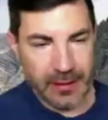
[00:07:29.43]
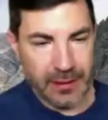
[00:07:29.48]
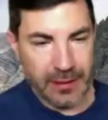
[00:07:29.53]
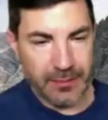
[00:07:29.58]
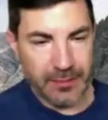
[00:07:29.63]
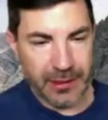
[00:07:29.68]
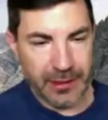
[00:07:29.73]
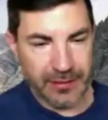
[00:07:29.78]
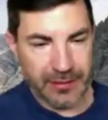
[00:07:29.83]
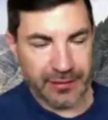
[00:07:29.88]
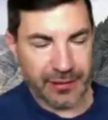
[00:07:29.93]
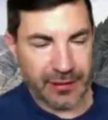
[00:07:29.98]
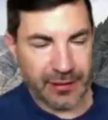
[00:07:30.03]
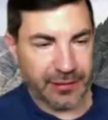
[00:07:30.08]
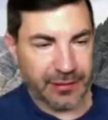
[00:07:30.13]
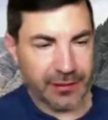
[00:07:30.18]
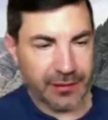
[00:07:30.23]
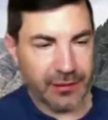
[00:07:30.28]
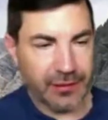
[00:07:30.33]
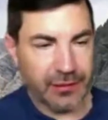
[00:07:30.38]
But there's
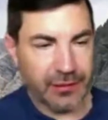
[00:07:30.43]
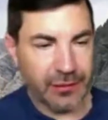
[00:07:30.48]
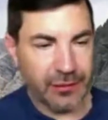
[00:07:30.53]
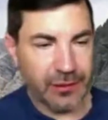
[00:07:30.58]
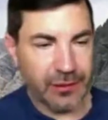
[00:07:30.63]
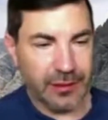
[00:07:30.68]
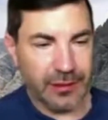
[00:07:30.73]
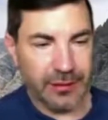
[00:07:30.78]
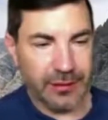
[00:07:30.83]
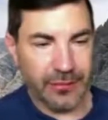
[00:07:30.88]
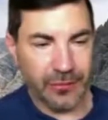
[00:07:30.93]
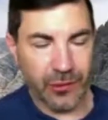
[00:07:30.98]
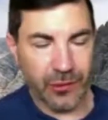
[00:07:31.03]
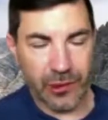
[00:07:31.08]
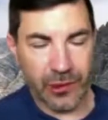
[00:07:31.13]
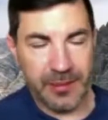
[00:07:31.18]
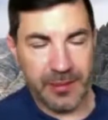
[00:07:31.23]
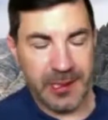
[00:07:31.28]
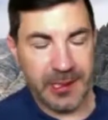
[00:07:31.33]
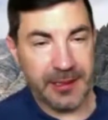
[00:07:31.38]
also
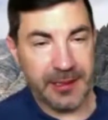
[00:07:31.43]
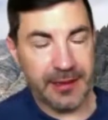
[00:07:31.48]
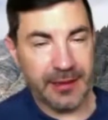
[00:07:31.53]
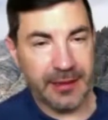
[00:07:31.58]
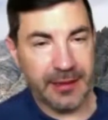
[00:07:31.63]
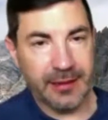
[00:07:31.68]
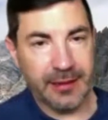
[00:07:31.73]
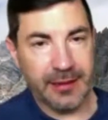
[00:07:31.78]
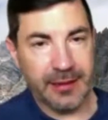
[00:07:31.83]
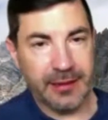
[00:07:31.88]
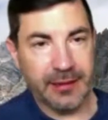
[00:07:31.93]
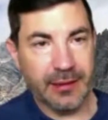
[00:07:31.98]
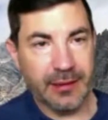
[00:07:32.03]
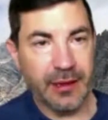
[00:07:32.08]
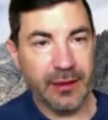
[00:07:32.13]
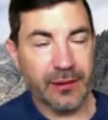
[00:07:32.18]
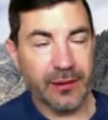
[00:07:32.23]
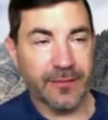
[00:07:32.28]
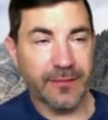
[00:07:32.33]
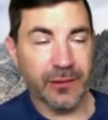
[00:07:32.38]
work being done on
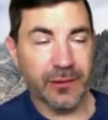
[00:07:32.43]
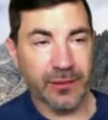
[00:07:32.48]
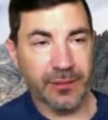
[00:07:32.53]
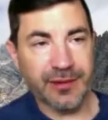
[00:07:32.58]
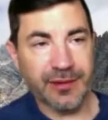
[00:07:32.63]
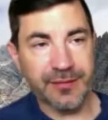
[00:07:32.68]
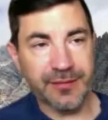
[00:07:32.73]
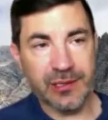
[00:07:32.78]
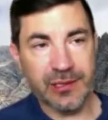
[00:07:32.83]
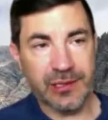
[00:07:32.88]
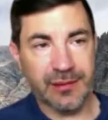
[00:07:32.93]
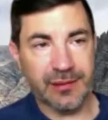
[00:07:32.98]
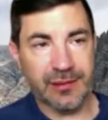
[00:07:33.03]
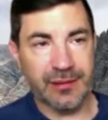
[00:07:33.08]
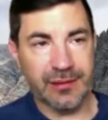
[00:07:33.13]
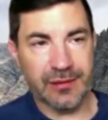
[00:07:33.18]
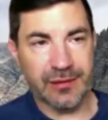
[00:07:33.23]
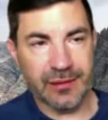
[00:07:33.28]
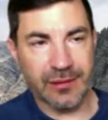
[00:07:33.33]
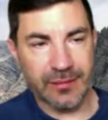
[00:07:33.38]
other forms of Usher
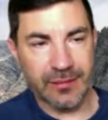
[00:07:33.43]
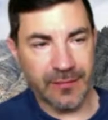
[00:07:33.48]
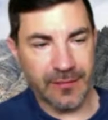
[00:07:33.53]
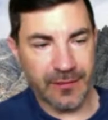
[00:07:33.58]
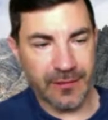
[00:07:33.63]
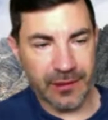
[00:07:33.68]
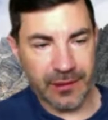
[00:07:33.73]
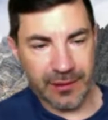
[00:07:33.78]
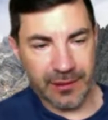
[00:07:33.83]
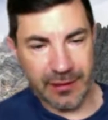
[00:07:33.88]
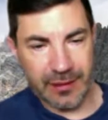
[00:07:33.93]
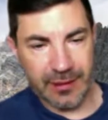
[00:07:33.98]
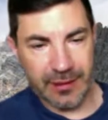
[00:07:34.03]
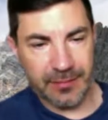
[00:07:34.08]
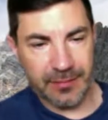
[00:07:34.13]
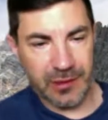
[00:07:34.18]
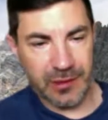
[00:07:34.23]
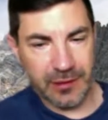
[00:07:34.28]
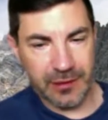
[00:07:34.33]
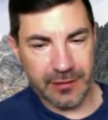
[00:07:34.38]
syndrome. For
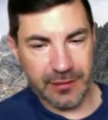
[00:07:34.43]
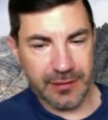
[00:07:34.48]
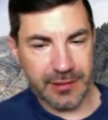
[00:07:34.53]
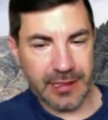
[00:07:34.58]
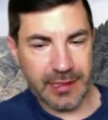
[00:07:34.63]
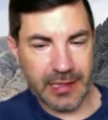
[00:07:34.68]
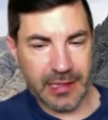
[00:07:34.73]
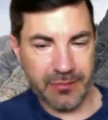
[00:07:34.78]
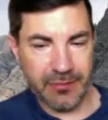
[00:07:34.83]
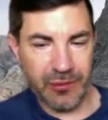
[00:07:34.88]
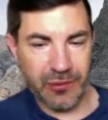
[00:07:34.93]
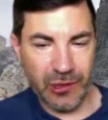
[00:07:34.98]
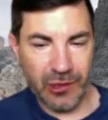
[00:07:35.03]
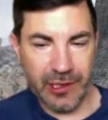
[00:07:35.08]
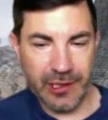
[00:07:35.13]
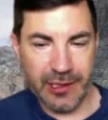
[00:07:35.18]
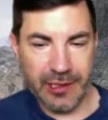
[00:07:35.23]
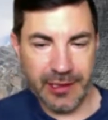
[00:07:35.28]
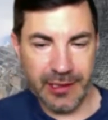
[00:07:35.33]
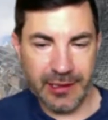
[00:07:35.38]
example, type
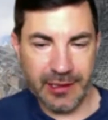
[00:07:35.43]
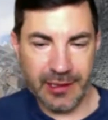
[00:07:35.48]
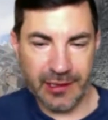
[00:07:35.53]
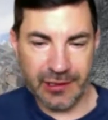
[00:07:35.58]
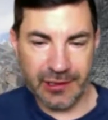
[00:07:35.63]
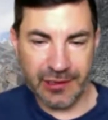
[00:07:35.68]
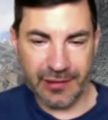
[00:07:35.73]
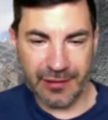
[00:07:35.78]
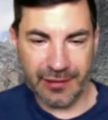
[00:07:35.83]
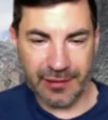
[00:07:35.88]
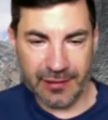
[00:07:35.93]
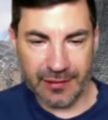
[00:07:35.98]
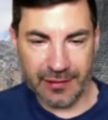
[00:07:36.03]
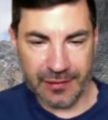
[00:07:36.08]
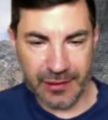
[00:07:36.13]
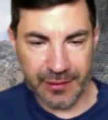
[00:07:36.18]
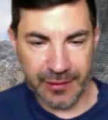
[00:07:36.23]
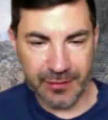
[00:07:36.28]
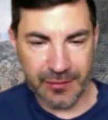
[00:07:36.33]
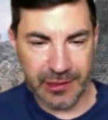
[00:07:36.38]
1 Usher
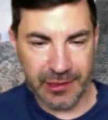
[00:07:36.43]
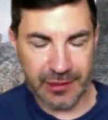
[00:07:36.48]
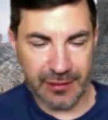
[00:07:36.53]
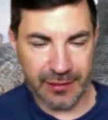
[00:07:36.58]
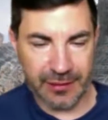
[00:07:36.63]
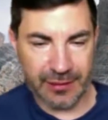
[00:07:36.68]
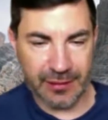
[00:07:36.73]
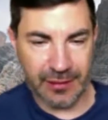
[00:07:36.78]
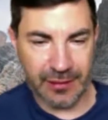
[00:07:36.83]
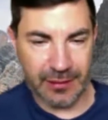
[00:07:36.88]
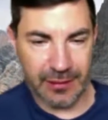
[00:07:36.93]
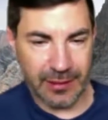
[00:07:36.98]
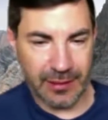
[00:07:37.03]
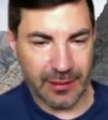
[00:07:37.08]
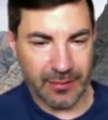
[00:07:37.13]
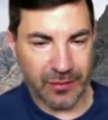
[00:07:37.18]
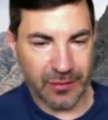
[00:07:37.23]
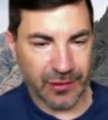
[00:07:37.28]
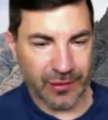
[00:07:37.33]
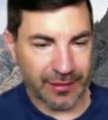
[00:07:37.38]
syndrome, which is a
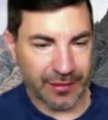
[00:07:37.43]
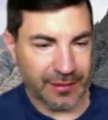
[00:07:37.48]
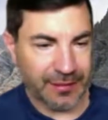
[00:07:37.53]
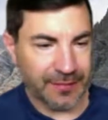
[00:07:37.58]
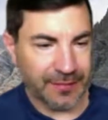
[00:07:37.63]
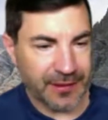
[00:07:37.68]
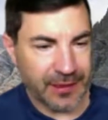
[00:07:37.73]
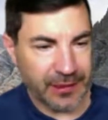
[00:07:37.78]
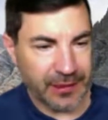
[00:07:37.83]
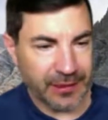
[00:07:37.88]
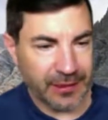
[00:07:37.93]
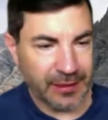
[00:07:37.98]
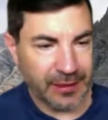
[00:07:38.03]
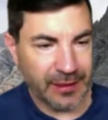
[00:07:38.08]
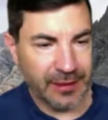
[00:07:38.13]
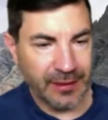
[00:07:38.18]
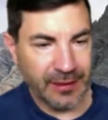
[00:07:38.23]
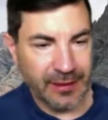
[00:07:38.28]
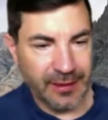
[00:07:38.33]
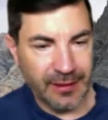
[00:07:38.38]
more
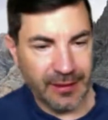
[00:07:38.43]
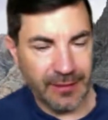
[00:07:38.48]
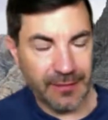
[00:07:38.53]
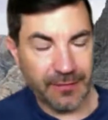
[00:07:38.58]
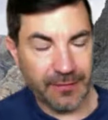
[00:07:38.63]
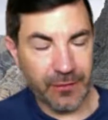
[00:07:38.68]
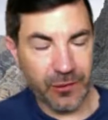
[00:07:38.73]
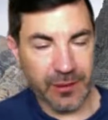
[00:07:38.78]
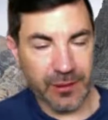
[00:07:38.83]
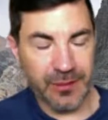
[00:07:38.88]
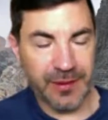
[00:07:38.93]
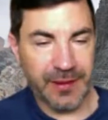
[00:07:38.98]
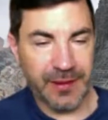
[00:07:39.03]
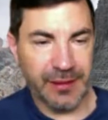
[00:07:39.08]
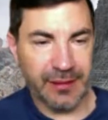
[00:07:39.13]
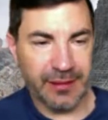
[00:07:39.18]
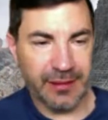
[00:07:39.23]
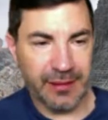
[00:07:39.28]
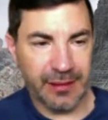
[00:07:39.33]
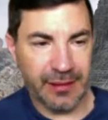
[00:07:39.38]
severe form of the
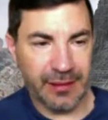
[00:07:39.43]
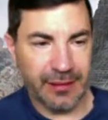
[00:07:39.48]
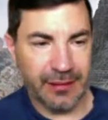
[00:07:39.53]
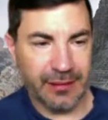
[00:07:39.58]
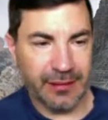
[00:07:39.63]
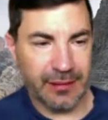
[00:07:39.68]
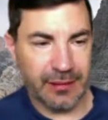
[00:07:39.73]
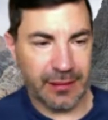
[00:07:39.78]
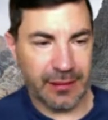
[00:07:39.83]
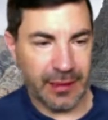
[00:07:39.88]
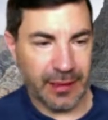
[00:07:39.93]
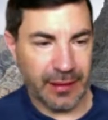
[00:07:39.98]
disease,